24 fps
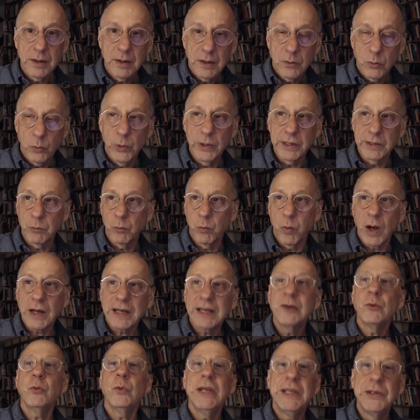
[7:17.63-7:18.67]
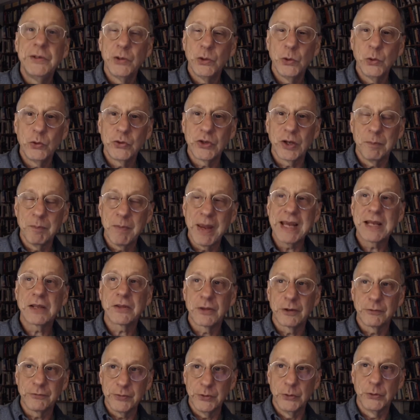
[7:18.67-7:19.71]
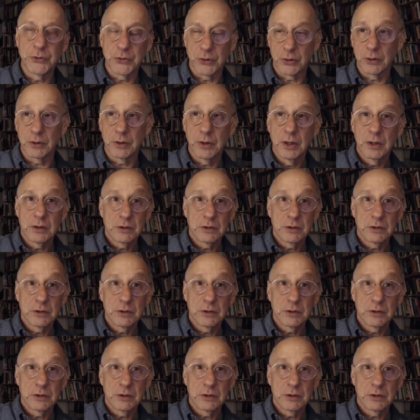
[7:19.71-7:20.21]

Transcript: What can we do to make the future